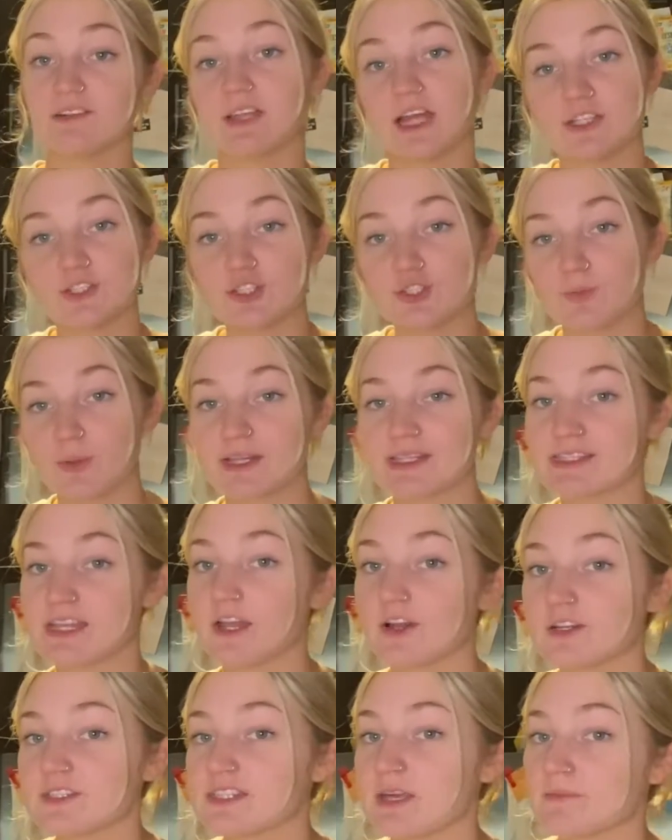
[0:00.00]
lunch one day
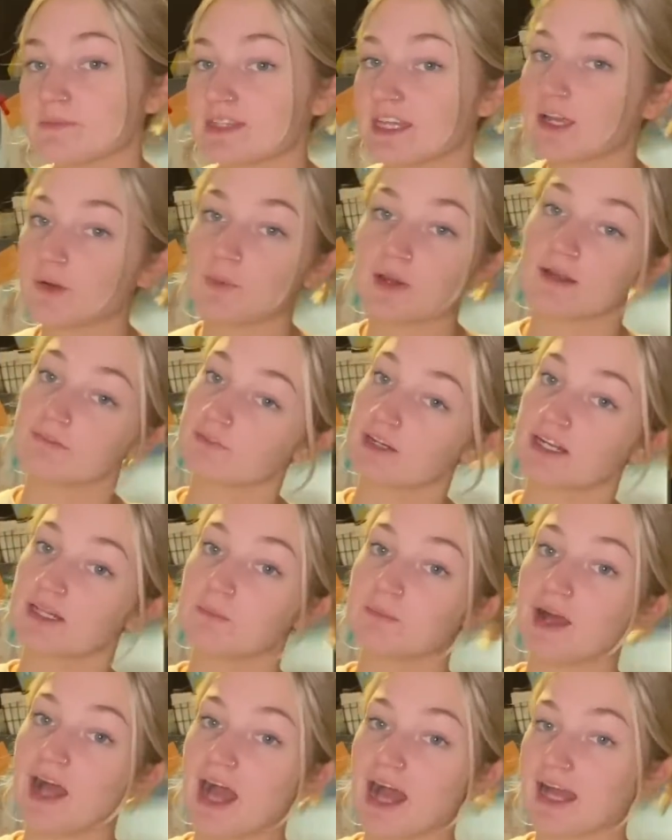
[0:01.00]
or something when I'm running
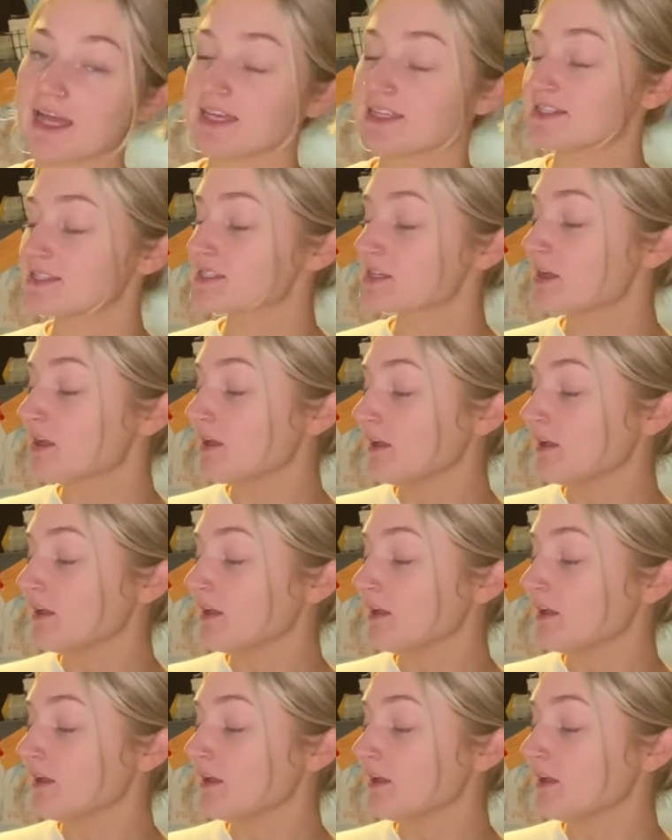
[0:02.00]
behind